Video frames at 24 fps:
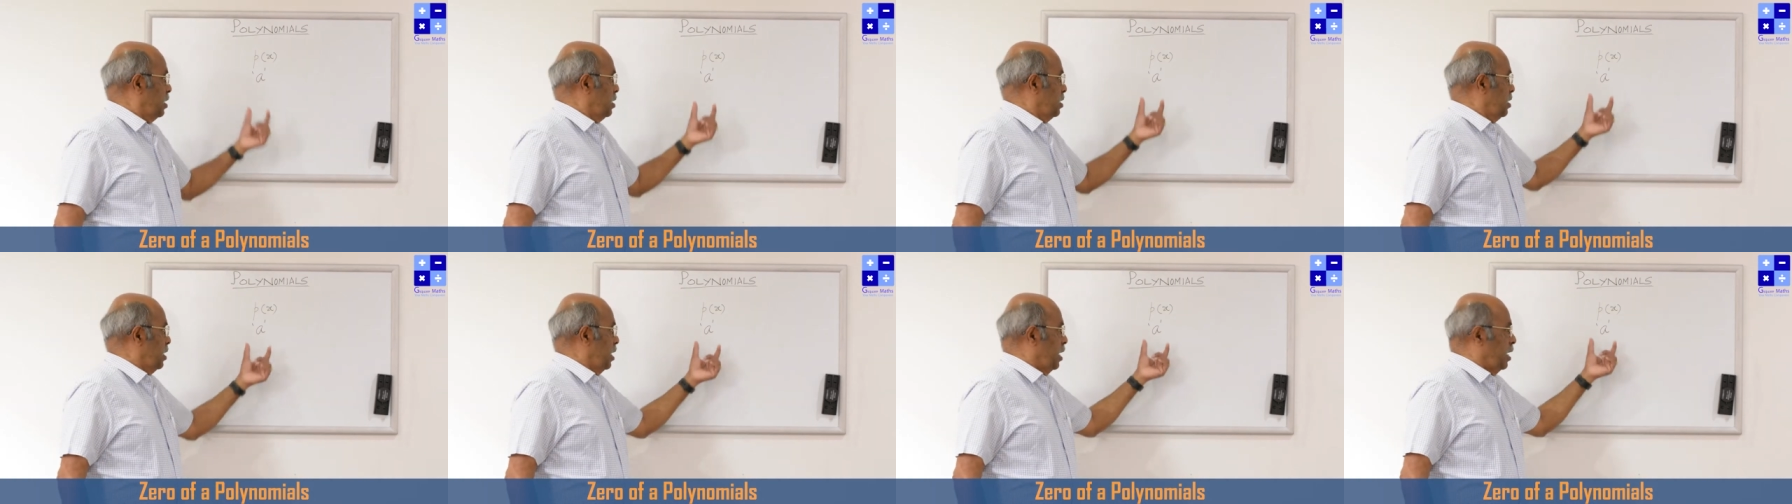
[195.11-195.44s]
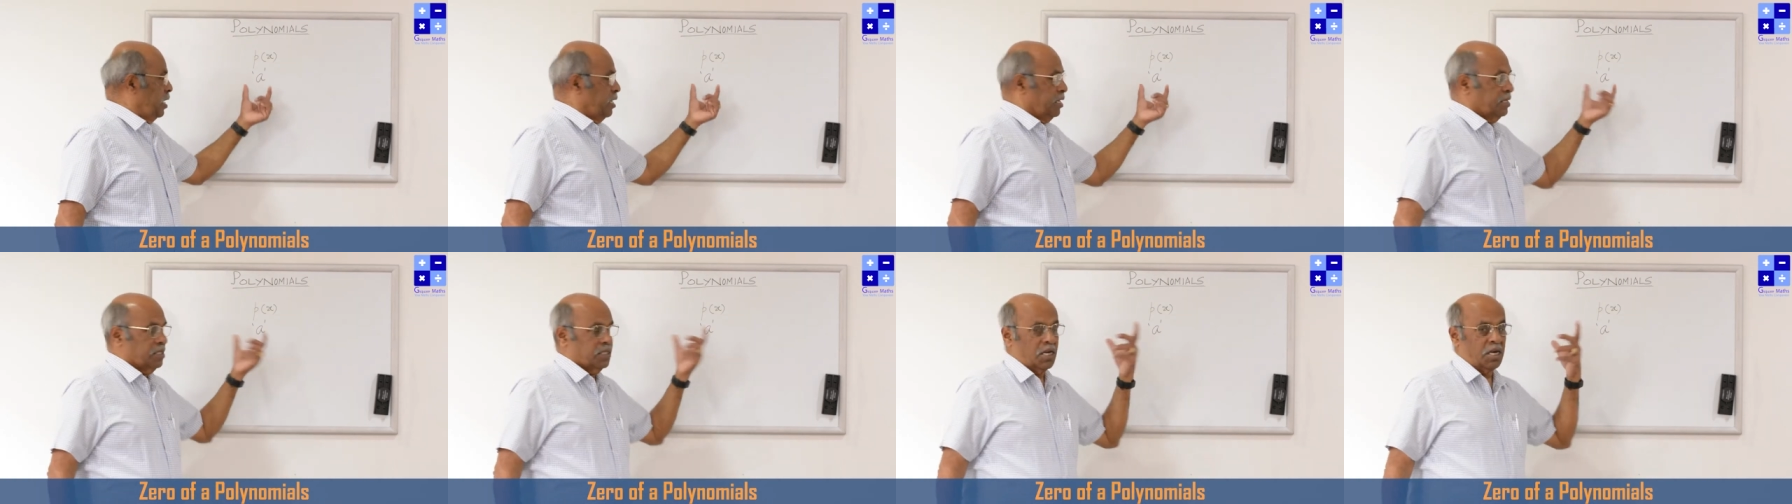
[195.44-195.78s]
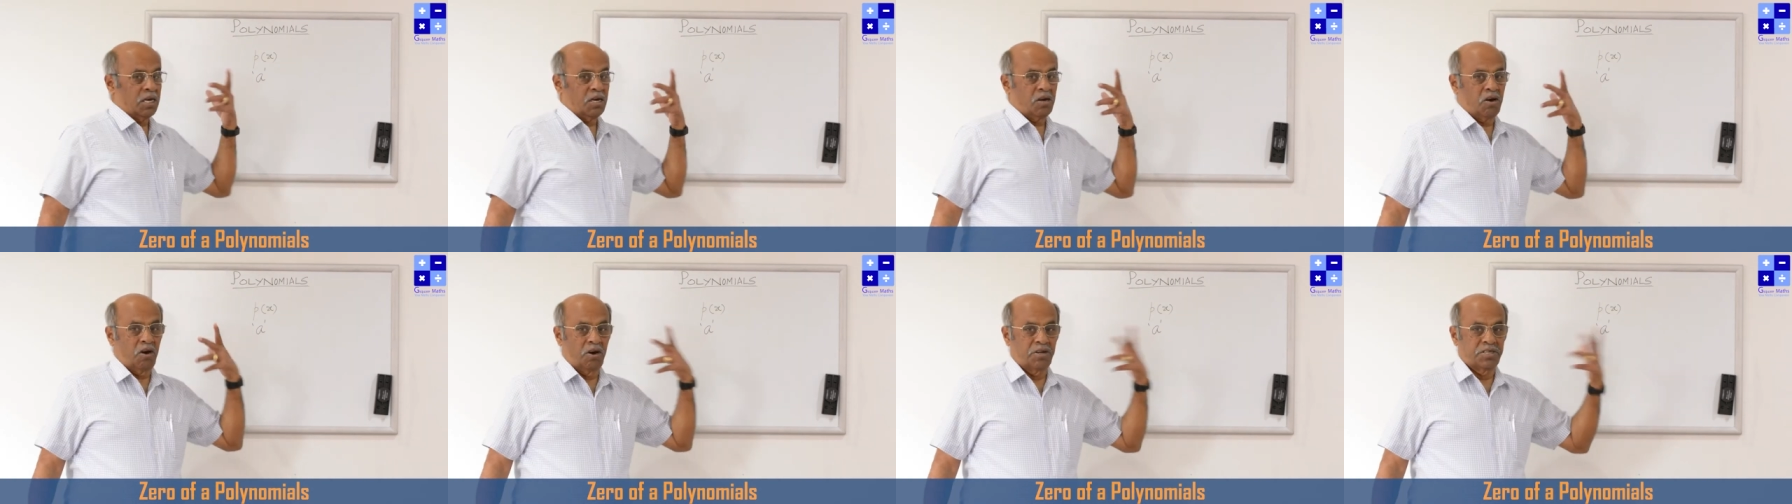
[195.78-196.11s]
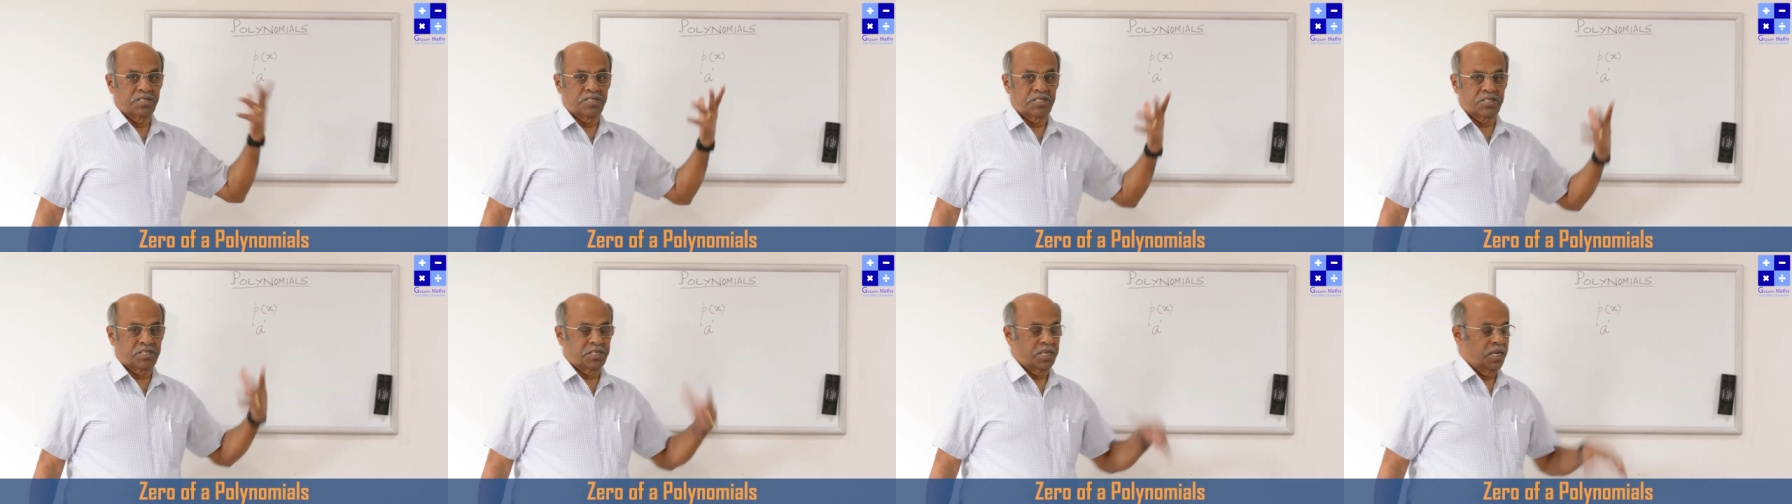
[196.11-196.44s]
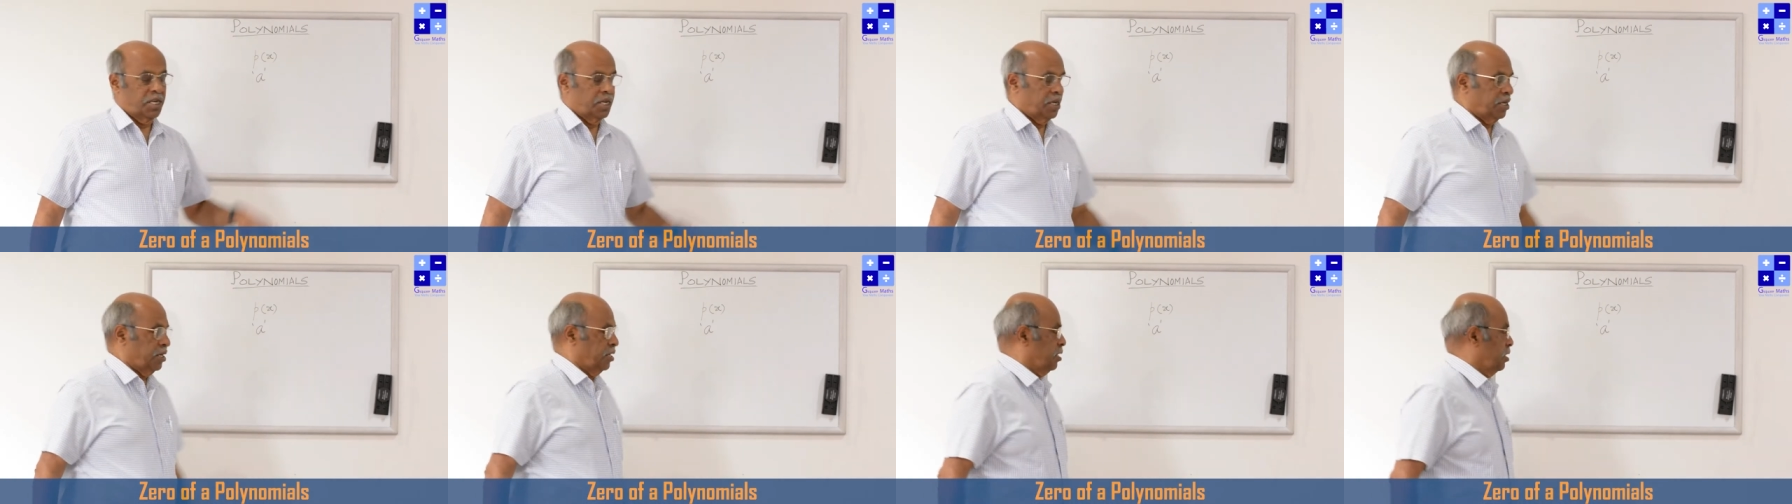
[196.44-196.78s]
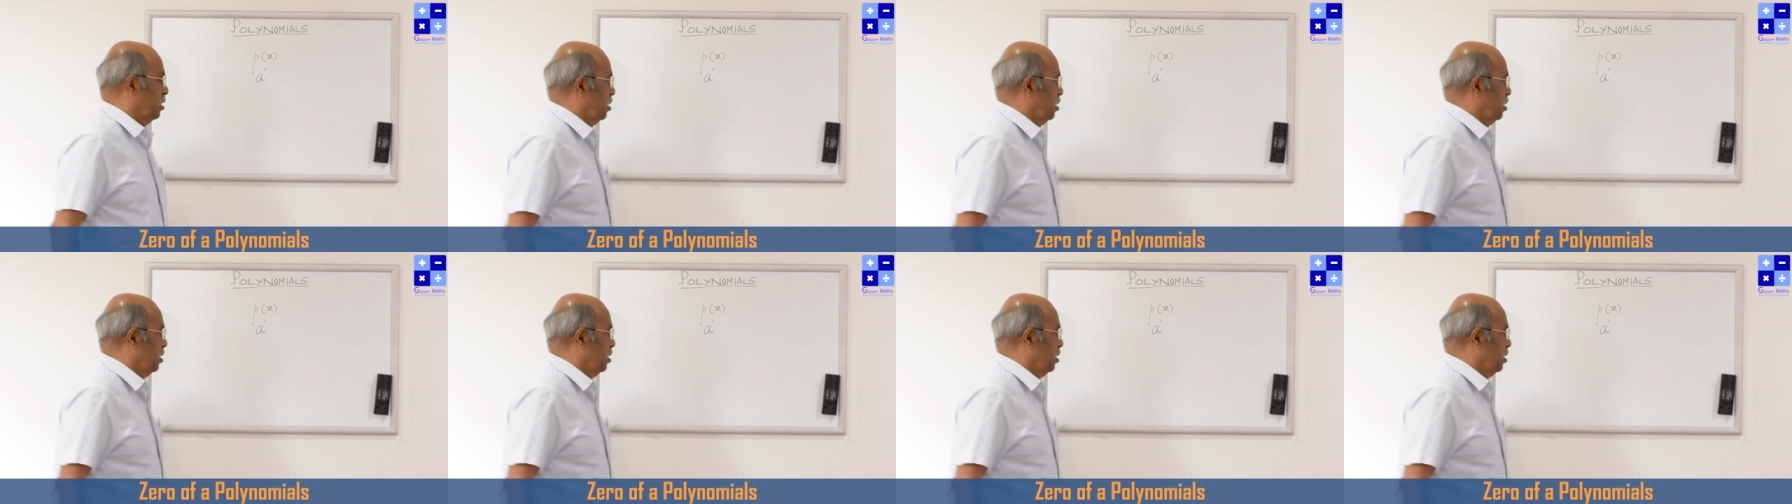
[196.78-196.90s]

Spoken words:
A is a constant.